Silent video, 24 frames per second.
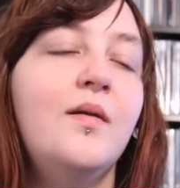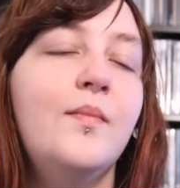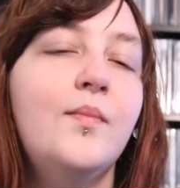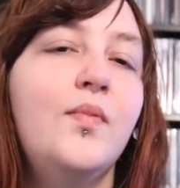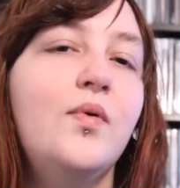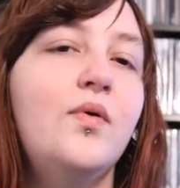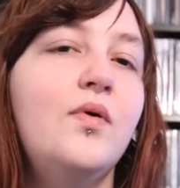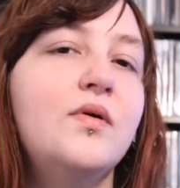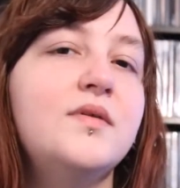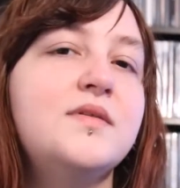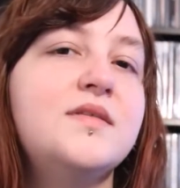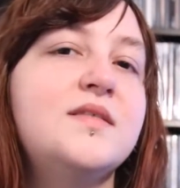
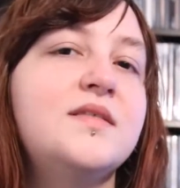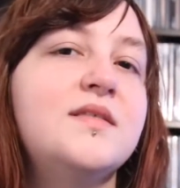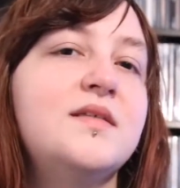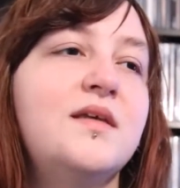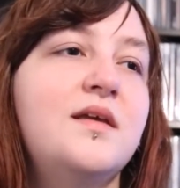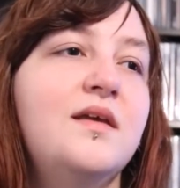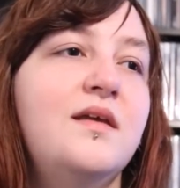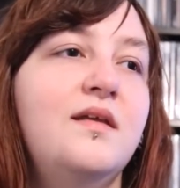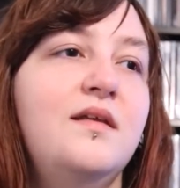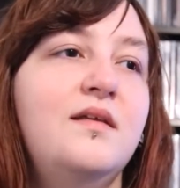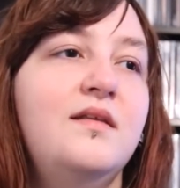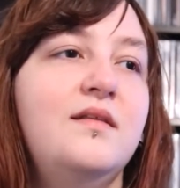but
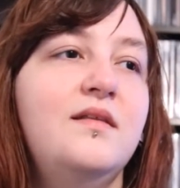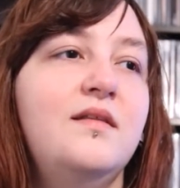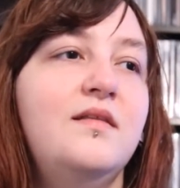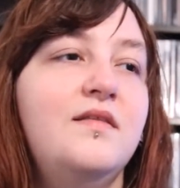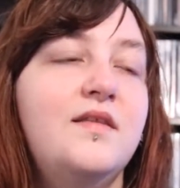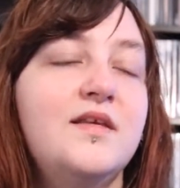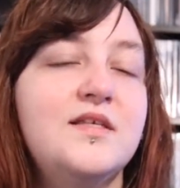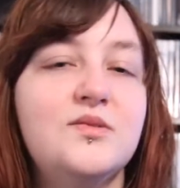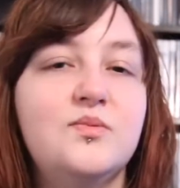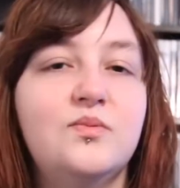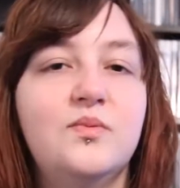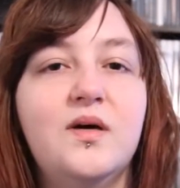
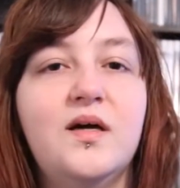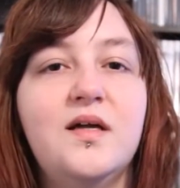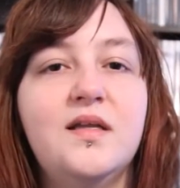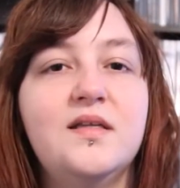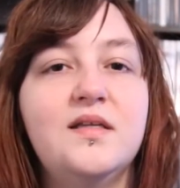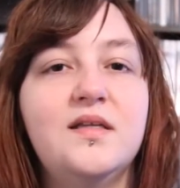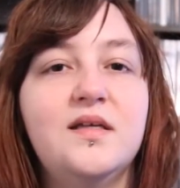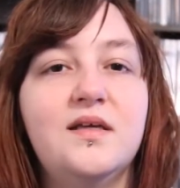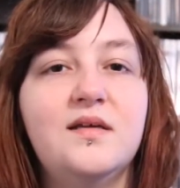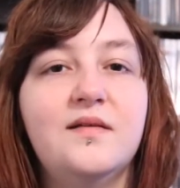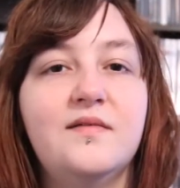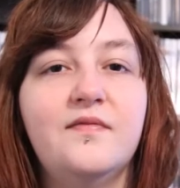this
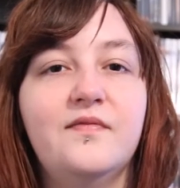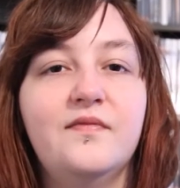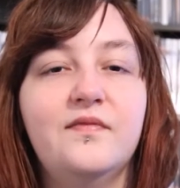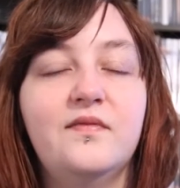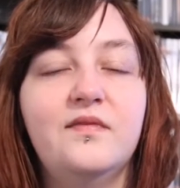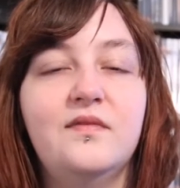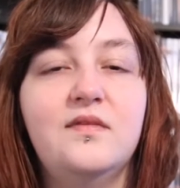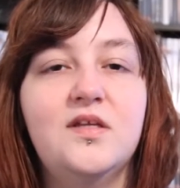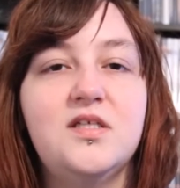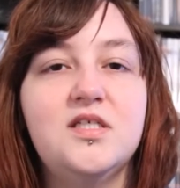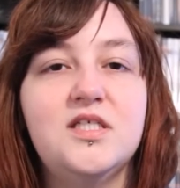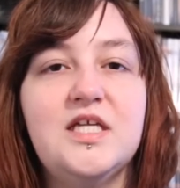one
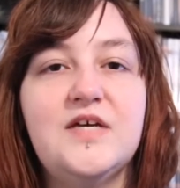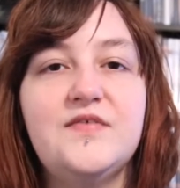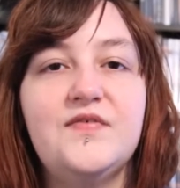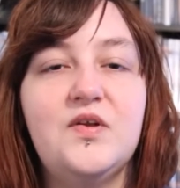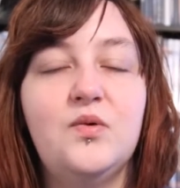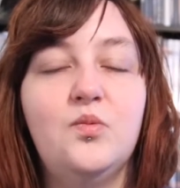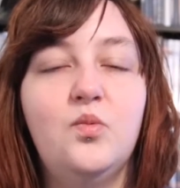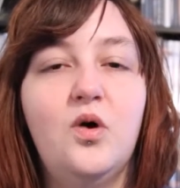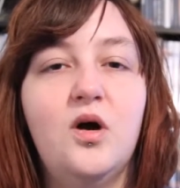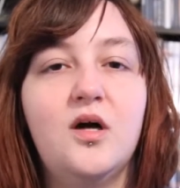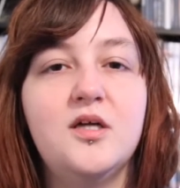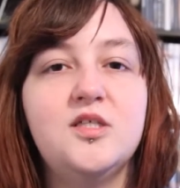you should
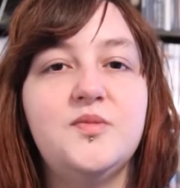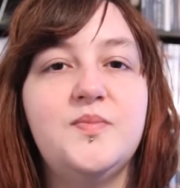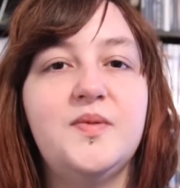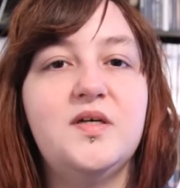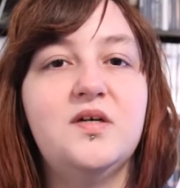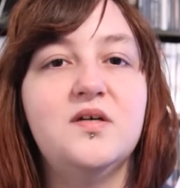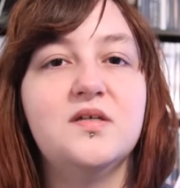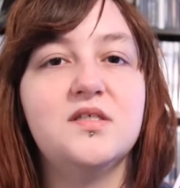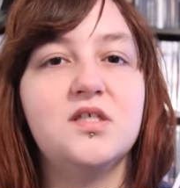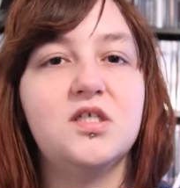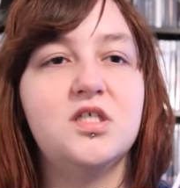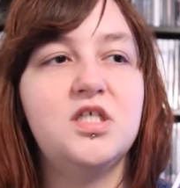definitely watch
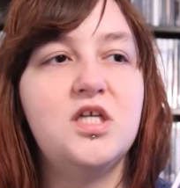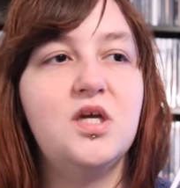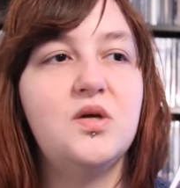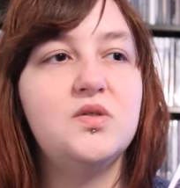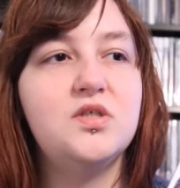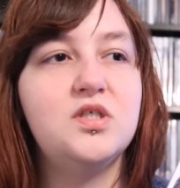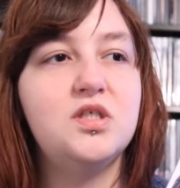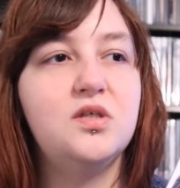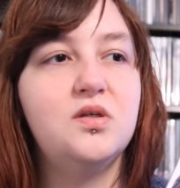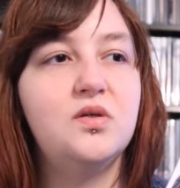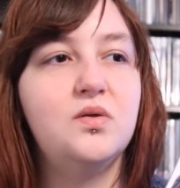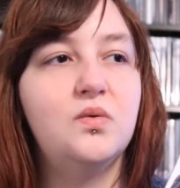because it
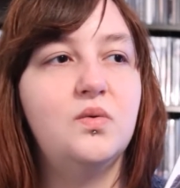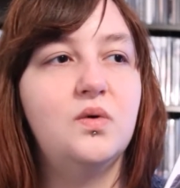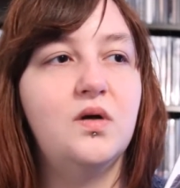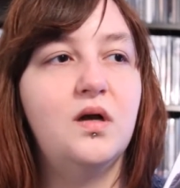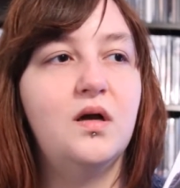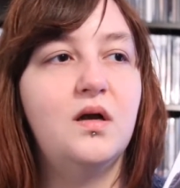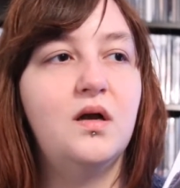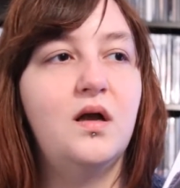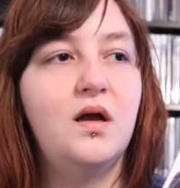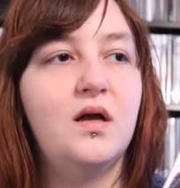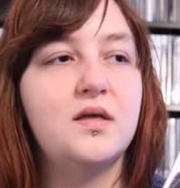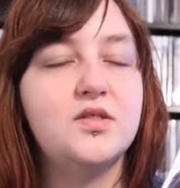shows you
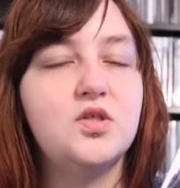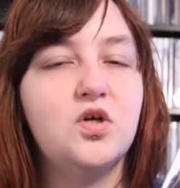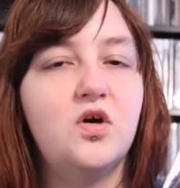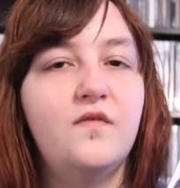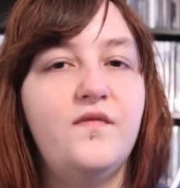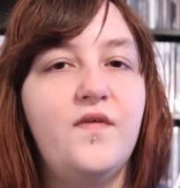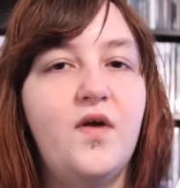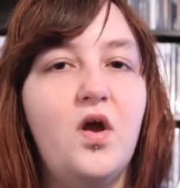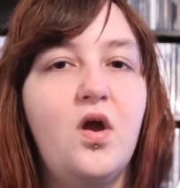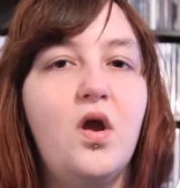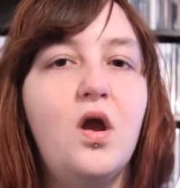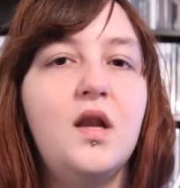a
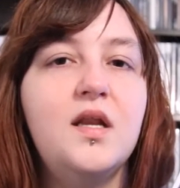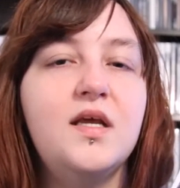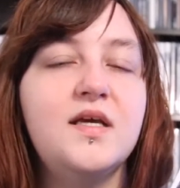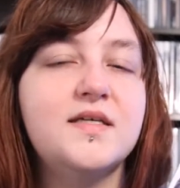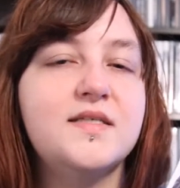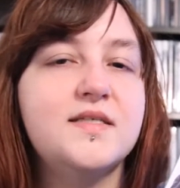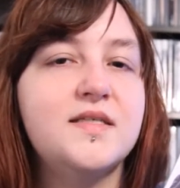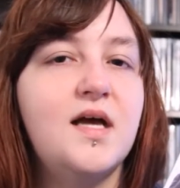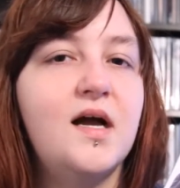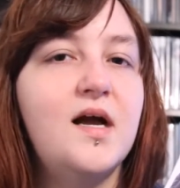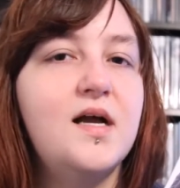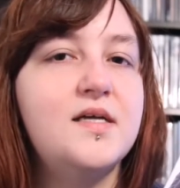sort of earlier
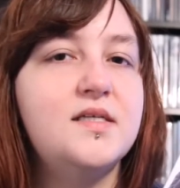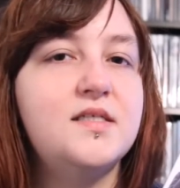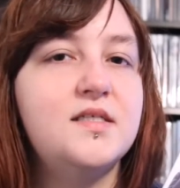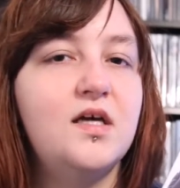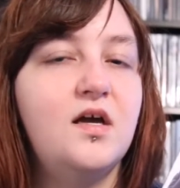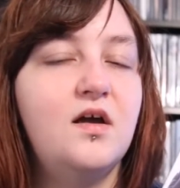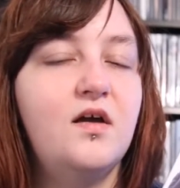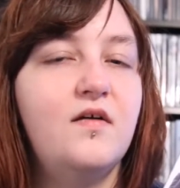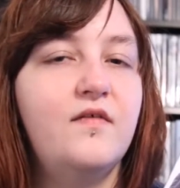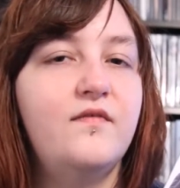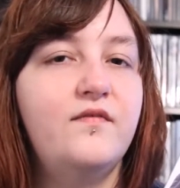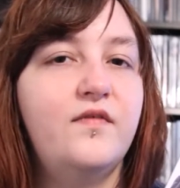side
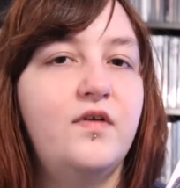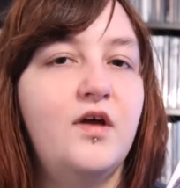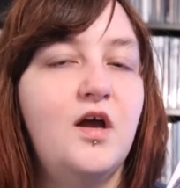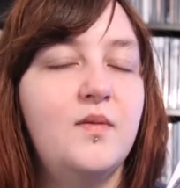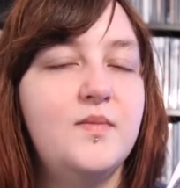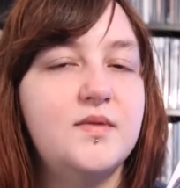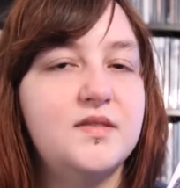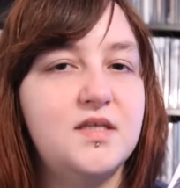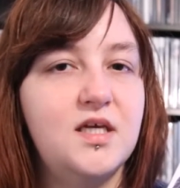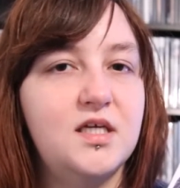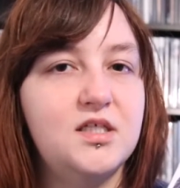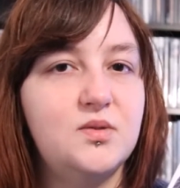of
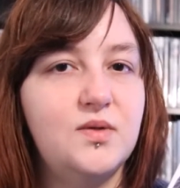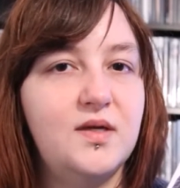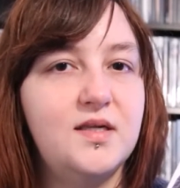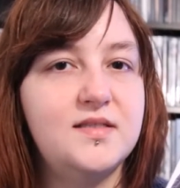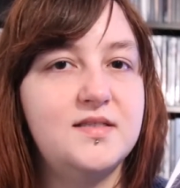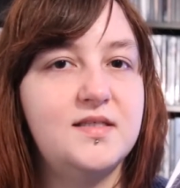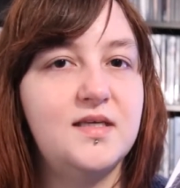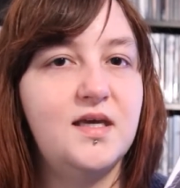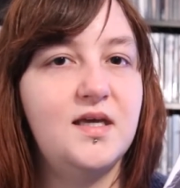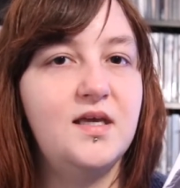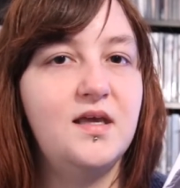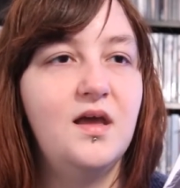
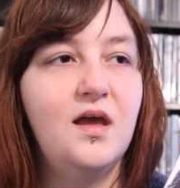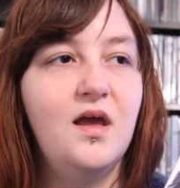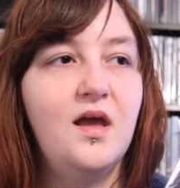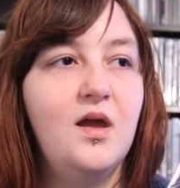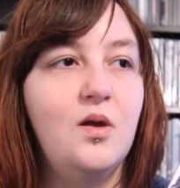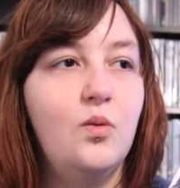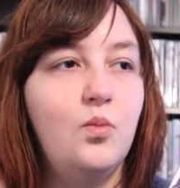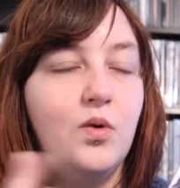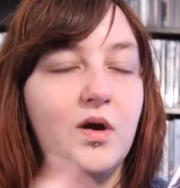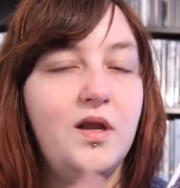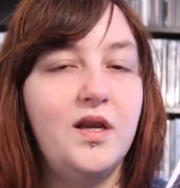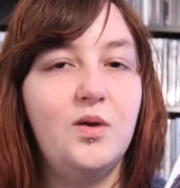homosexuality
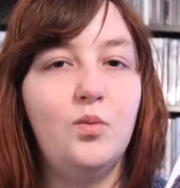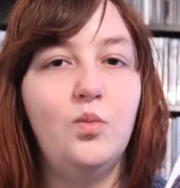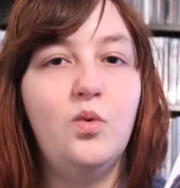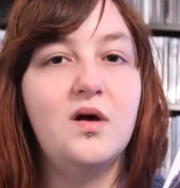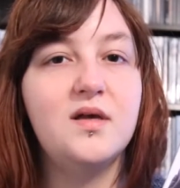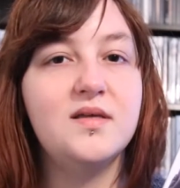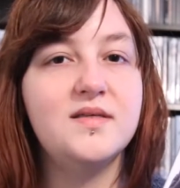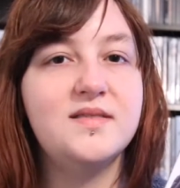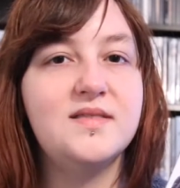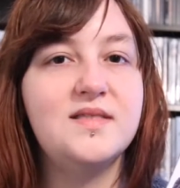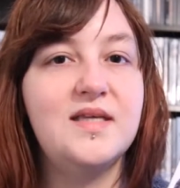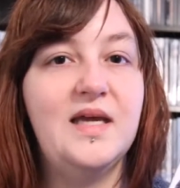when it
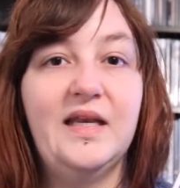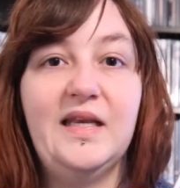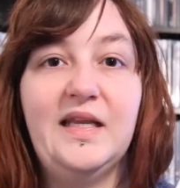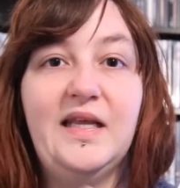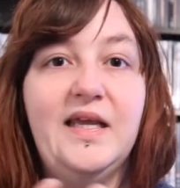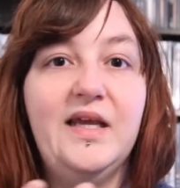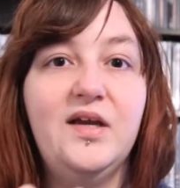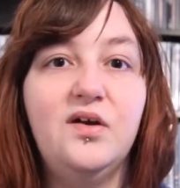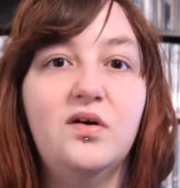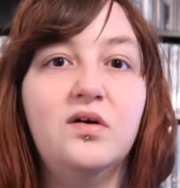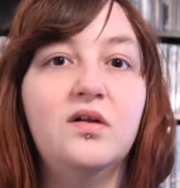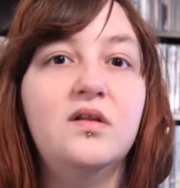was
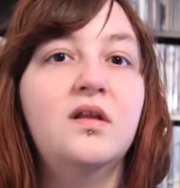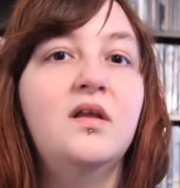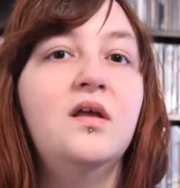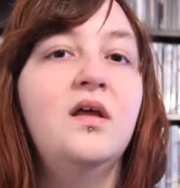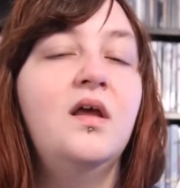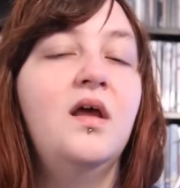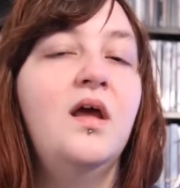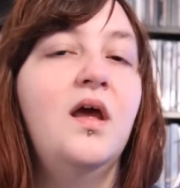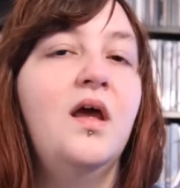illegal.